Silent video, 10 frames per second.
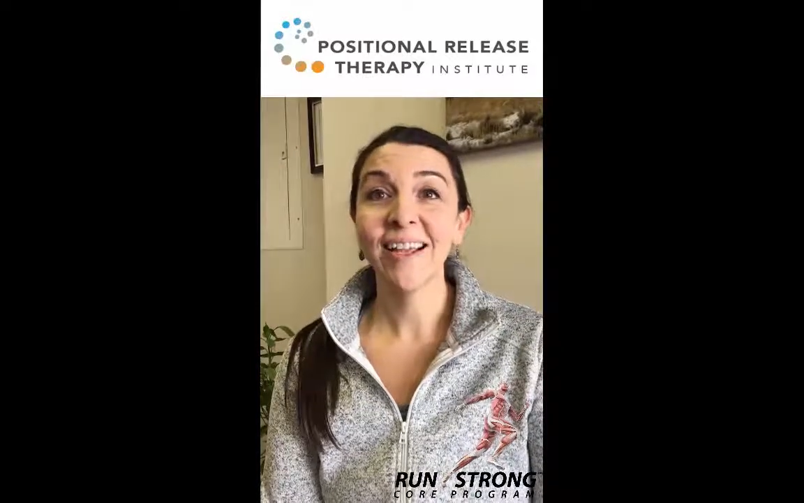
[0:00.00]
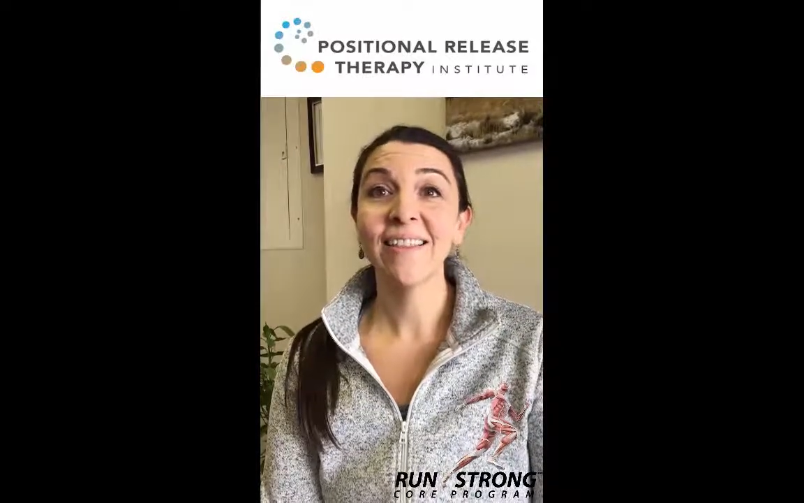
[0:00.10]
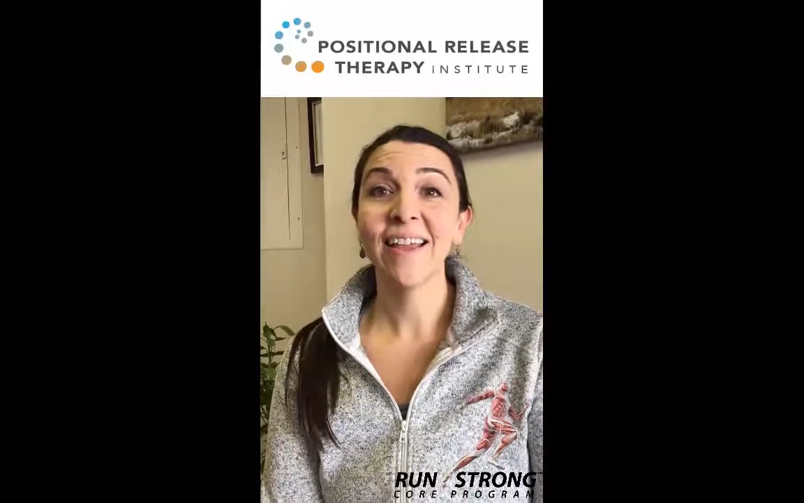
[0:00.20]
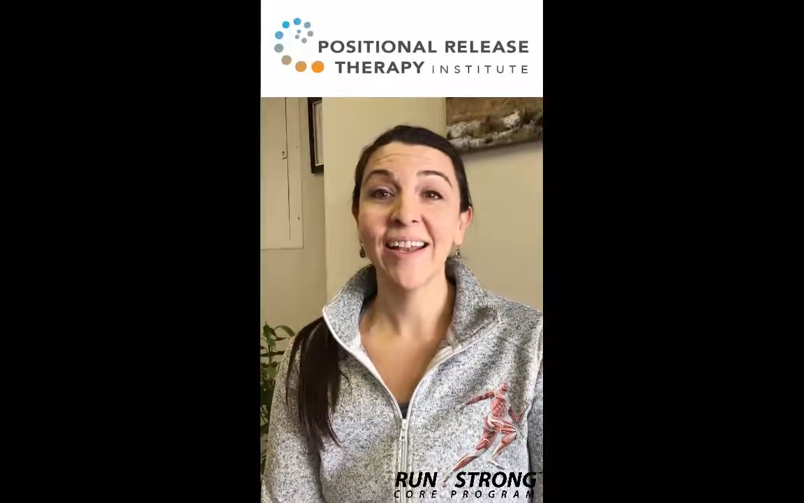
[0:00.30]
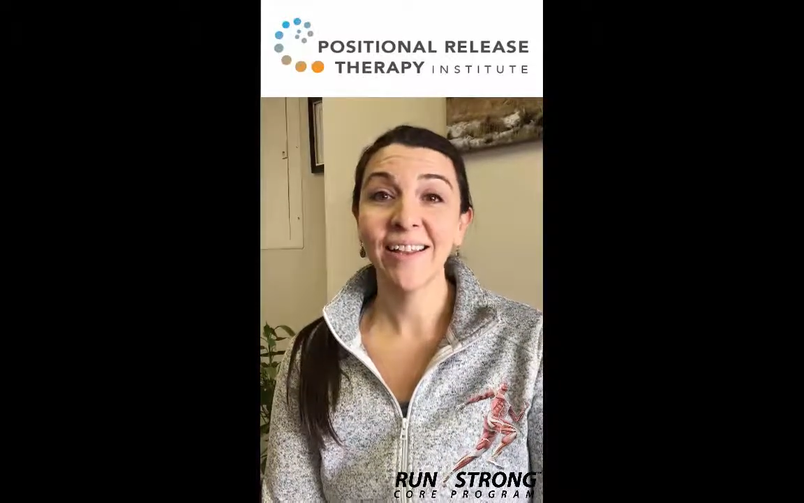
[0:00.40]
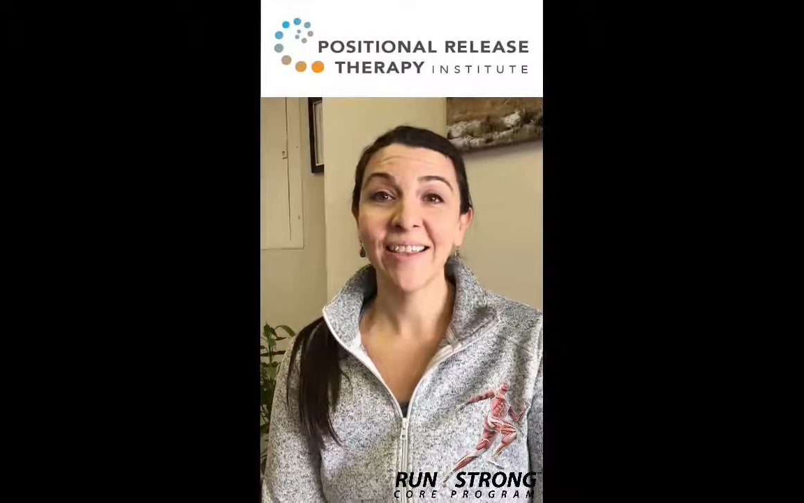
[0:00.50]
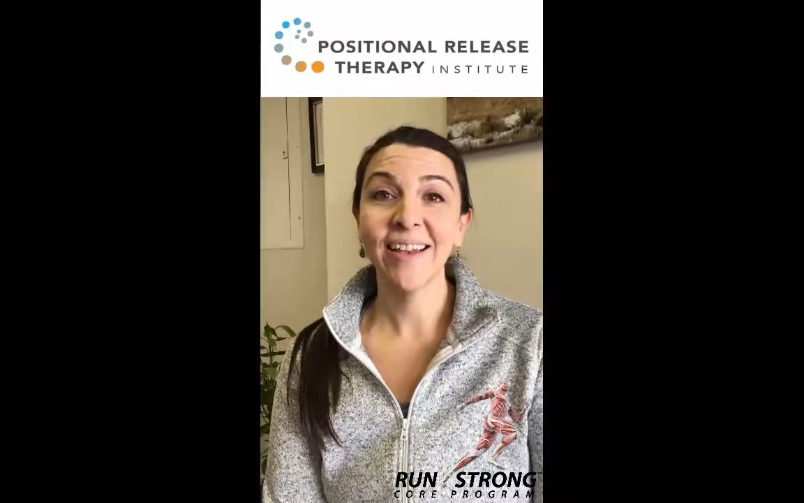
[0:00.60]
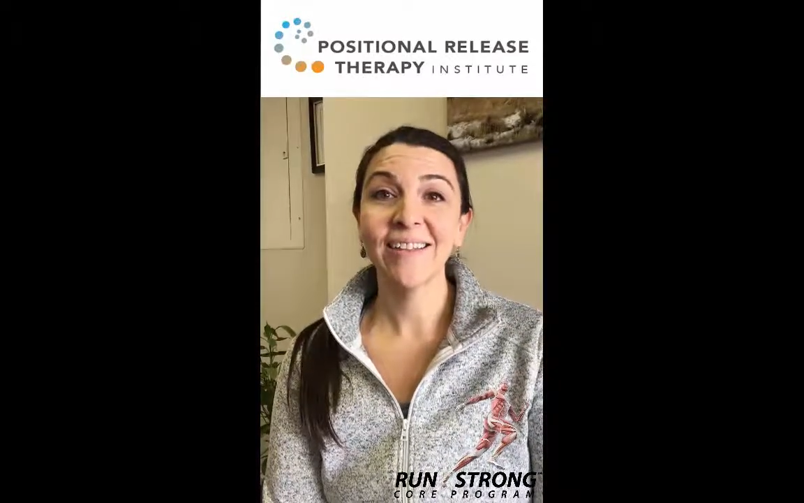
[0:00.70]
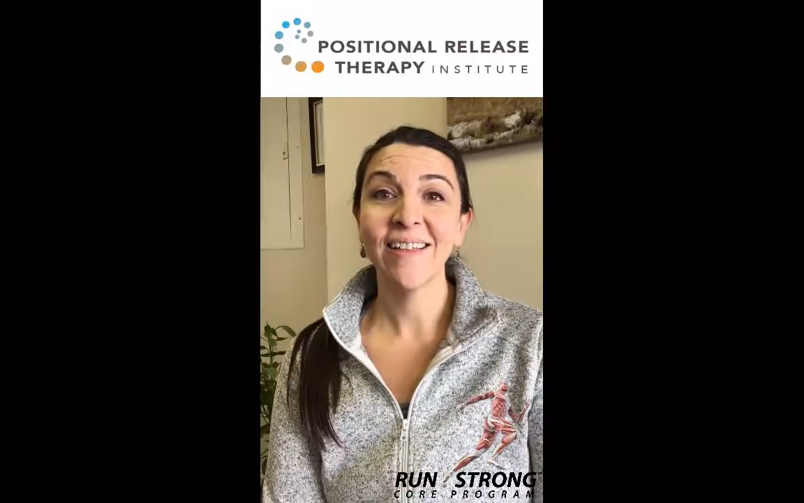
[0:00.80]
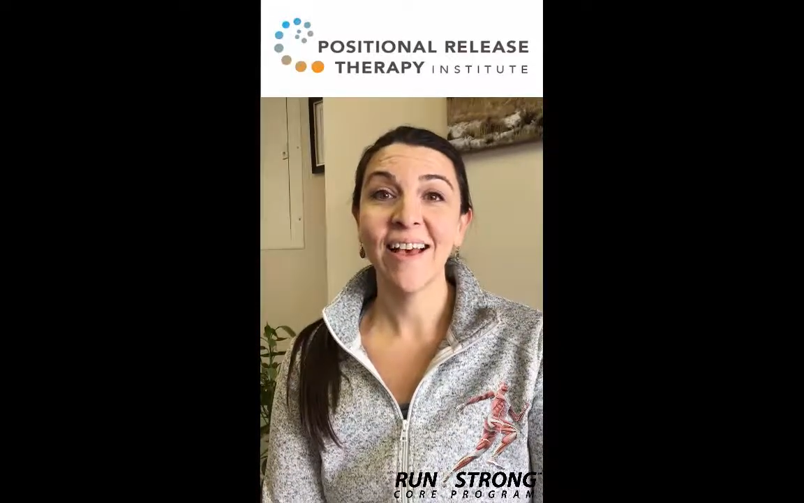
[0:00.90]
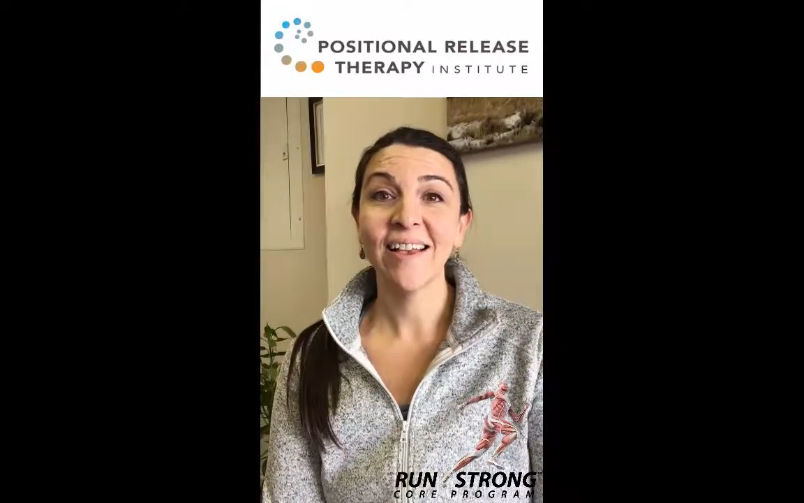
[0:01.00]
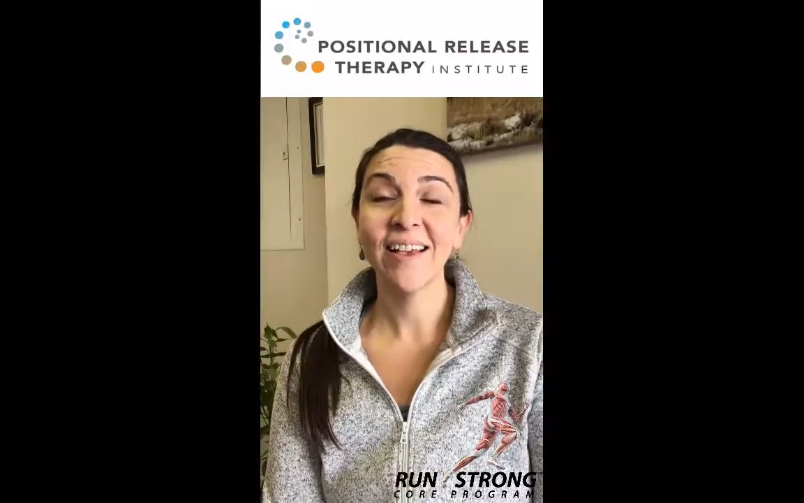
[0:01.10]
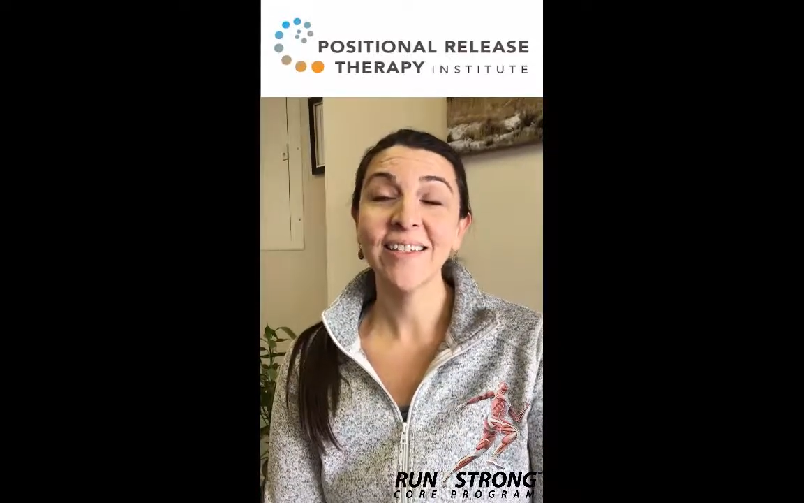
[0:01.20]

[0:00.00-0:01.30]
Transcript: yeah. and I liked that a lot.